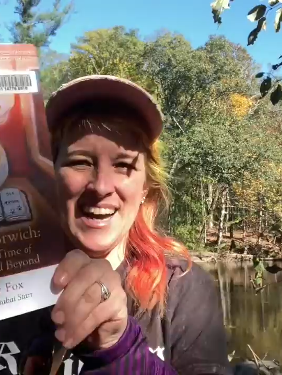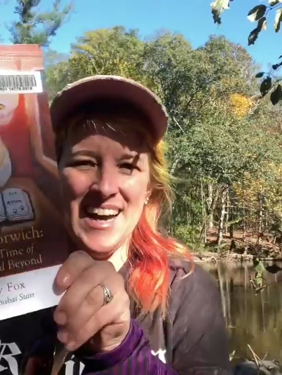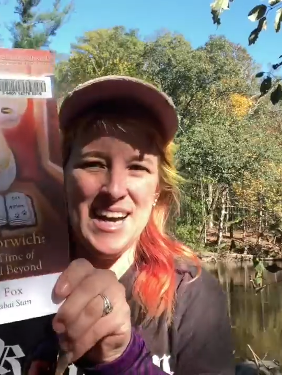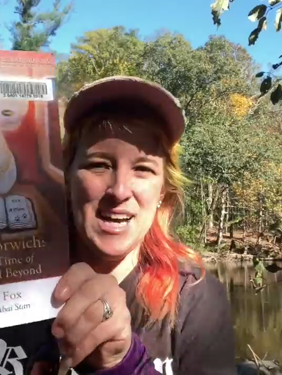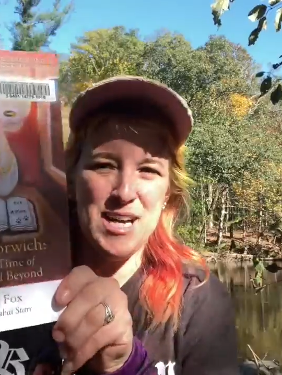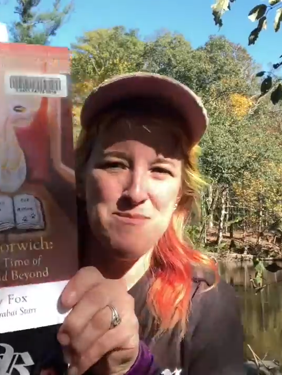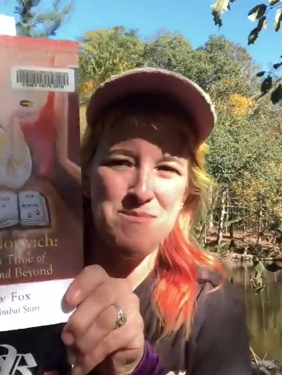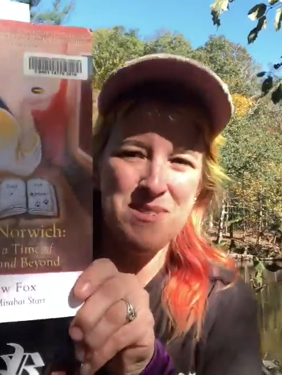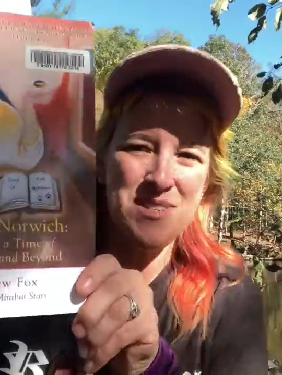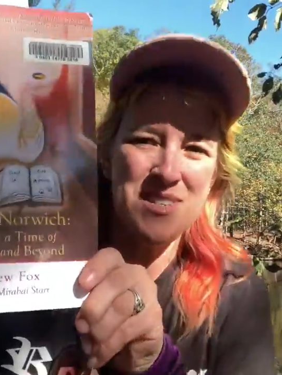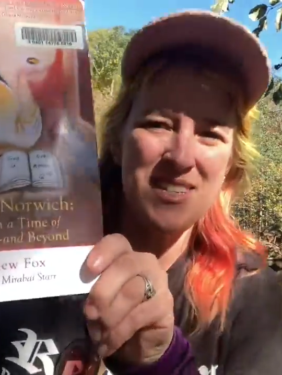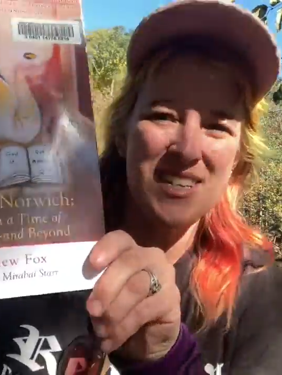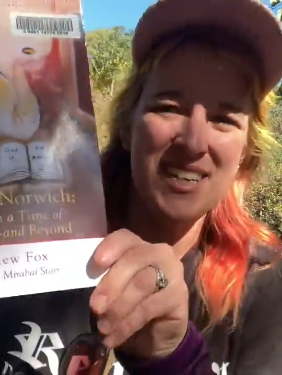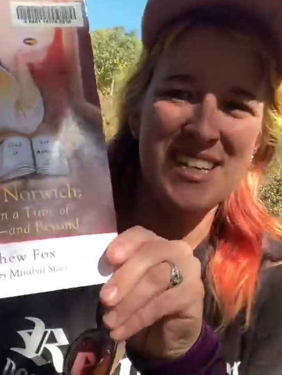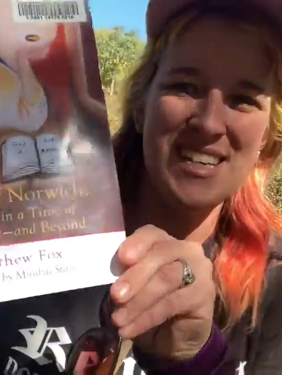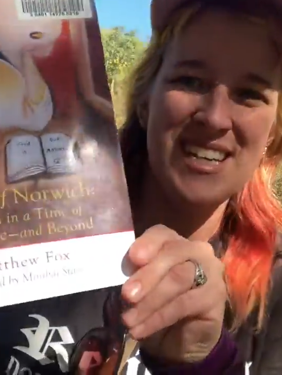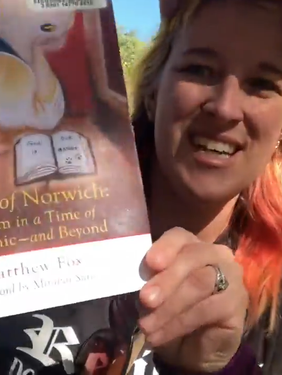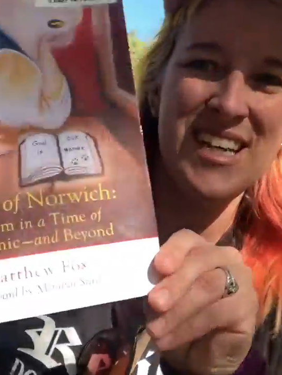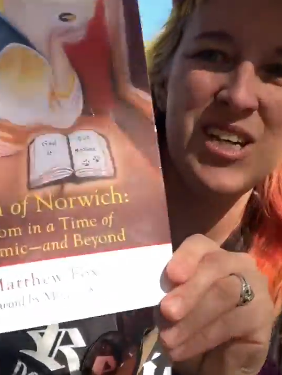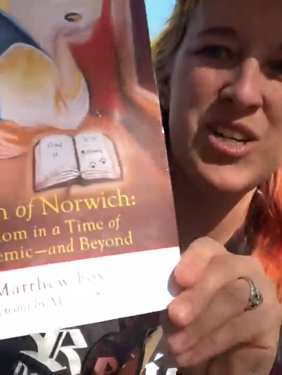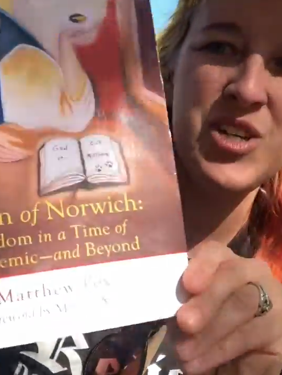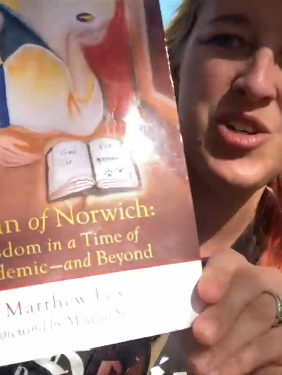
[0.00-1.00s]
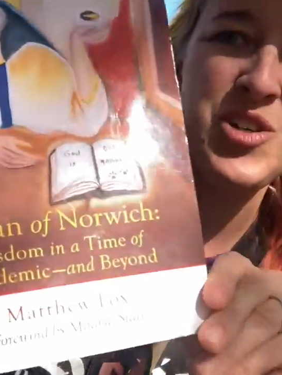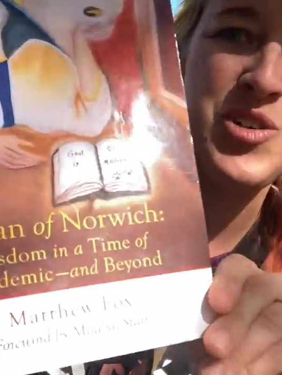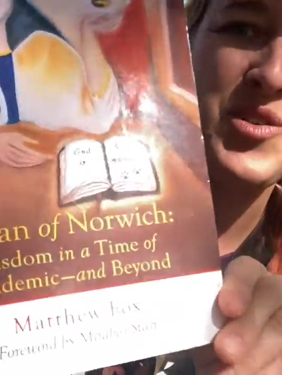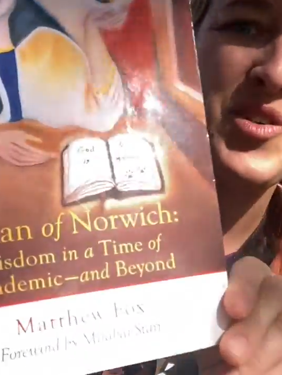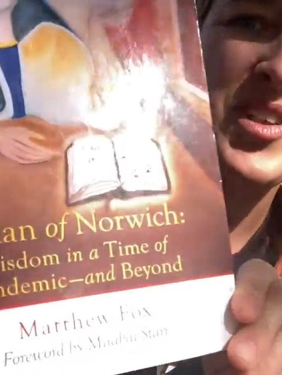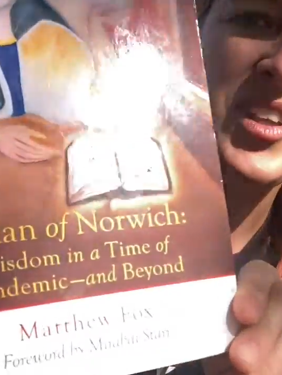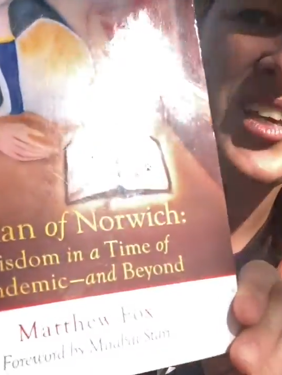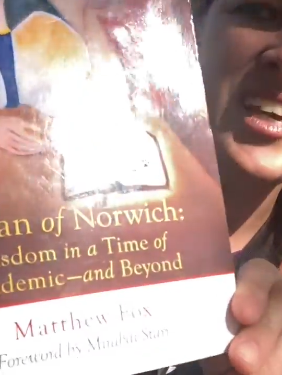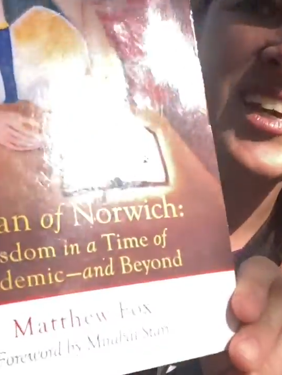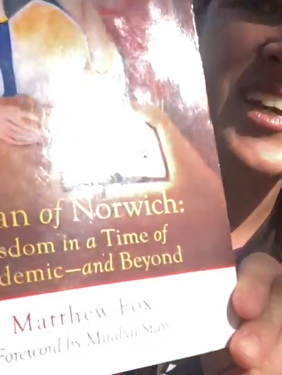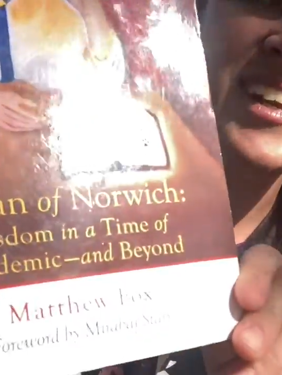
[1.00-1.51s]
I'm studying
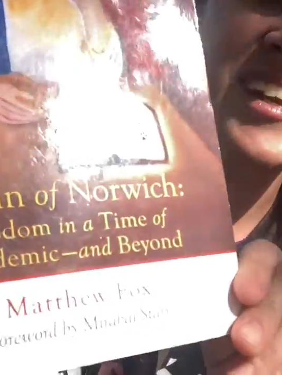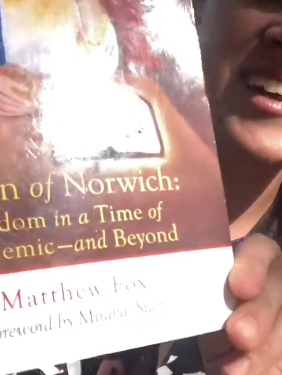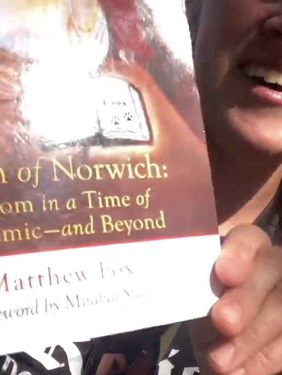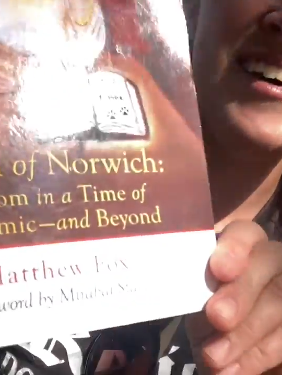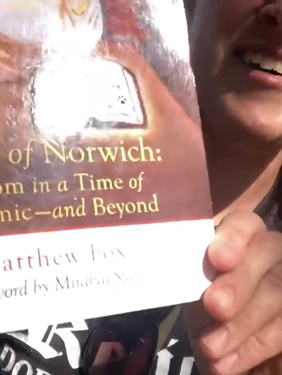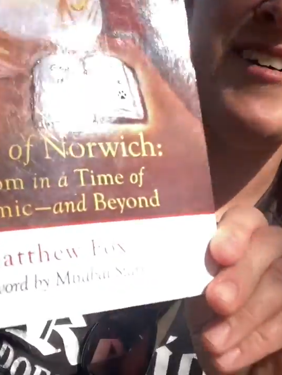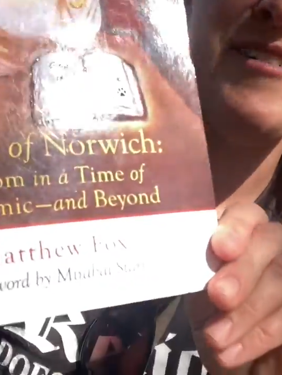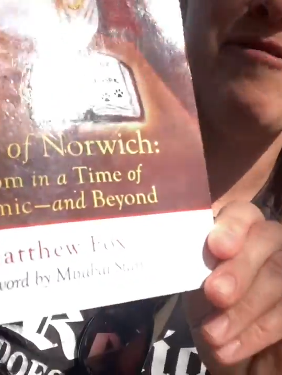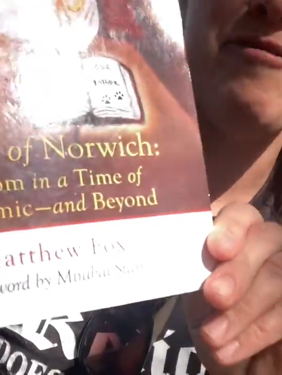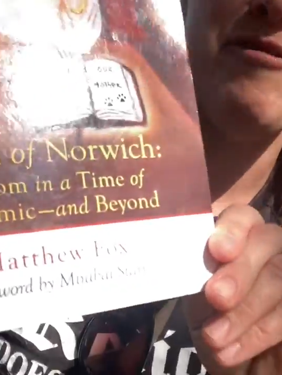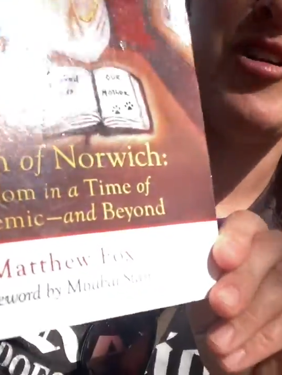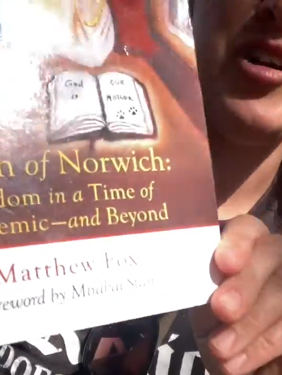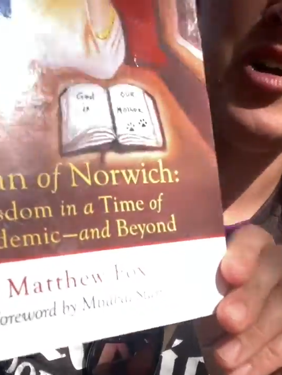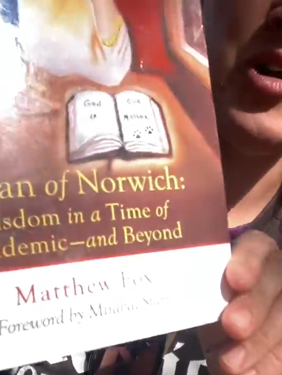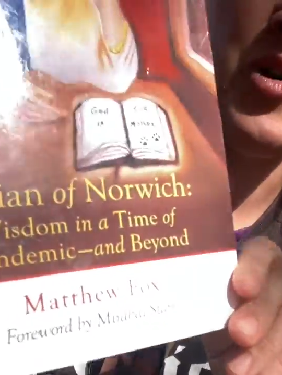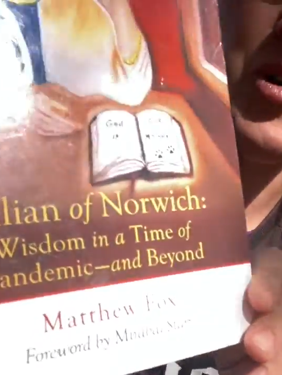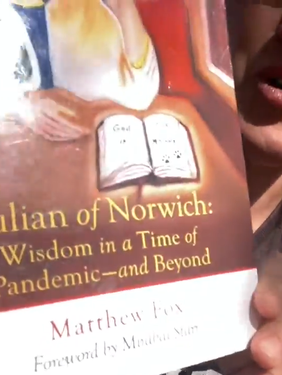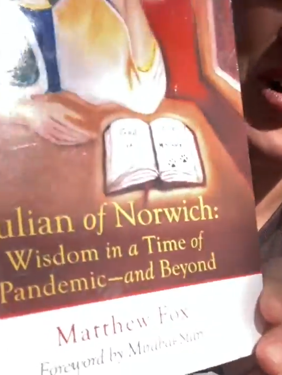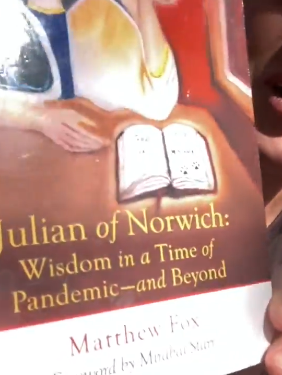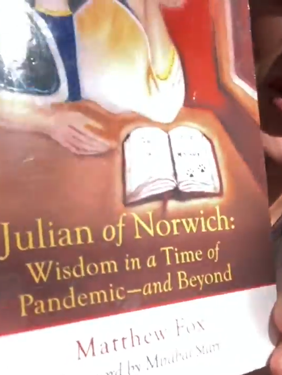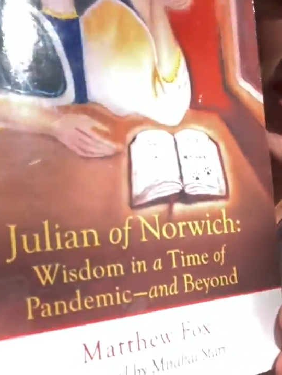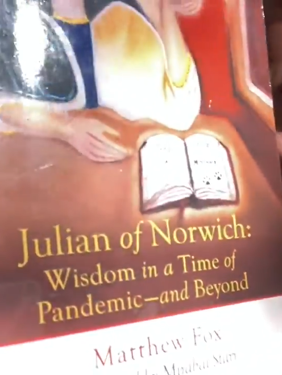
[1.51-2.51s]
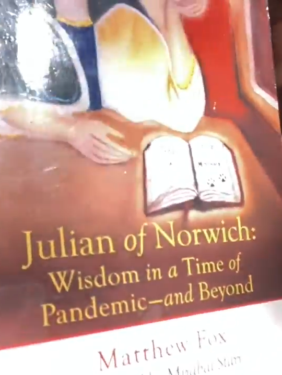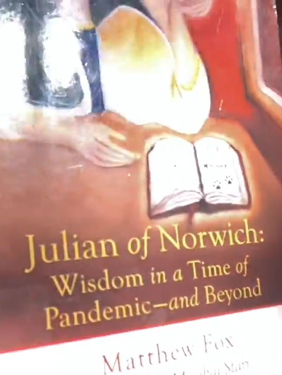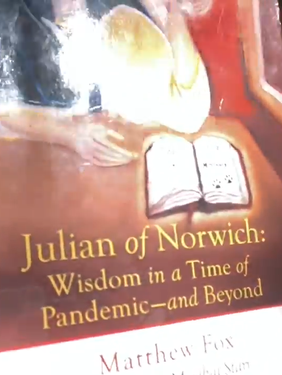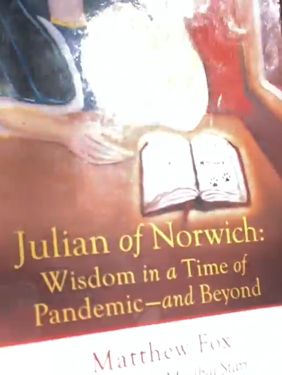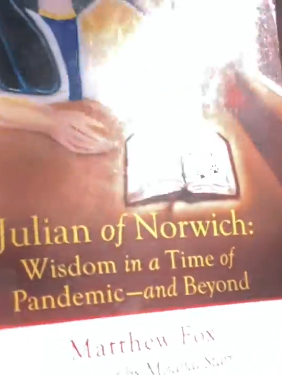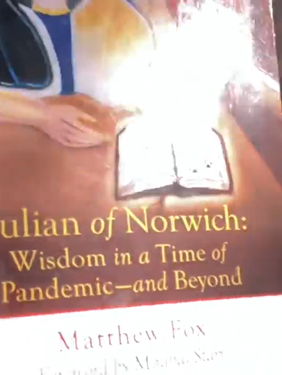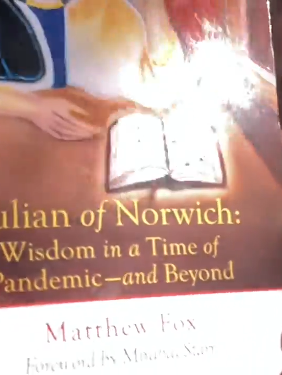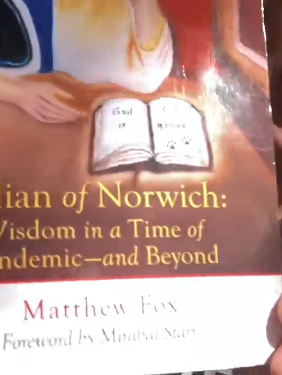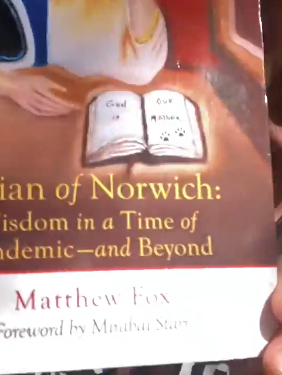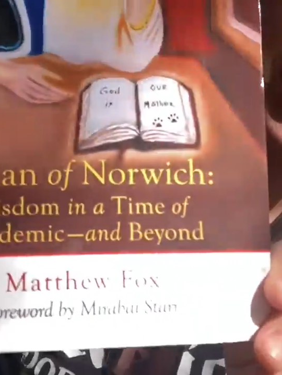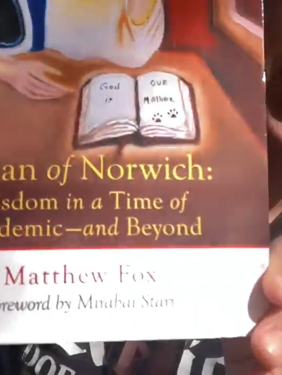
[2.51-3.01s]
Julian of
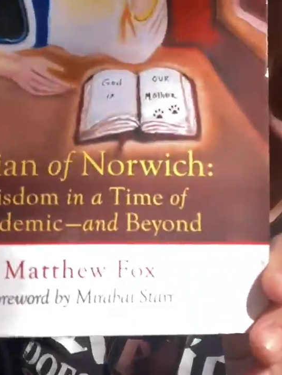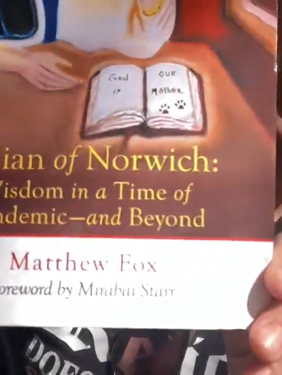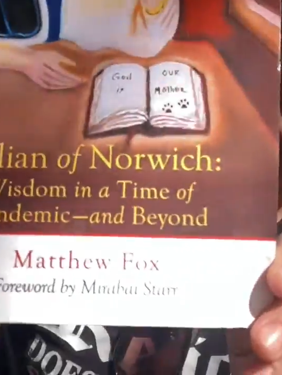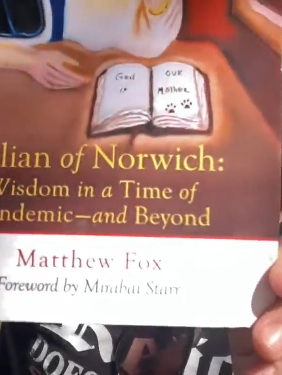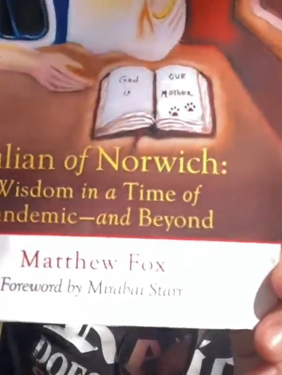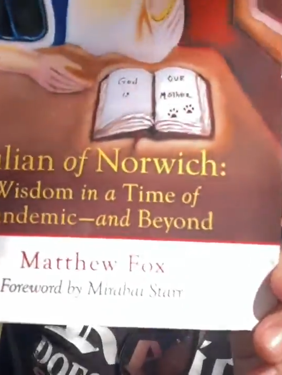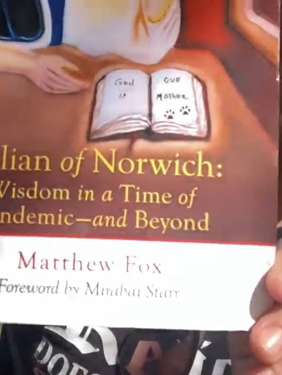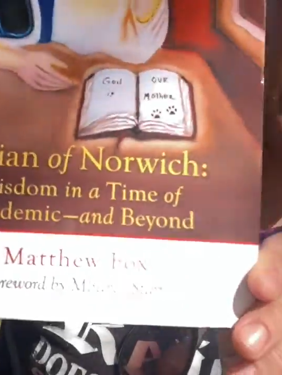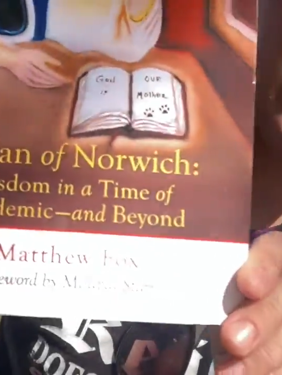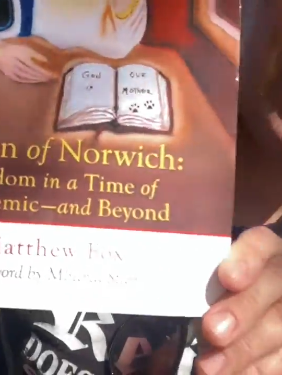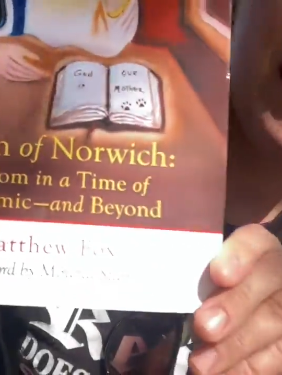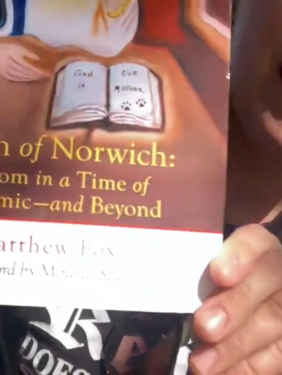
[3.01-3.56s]
Norwich.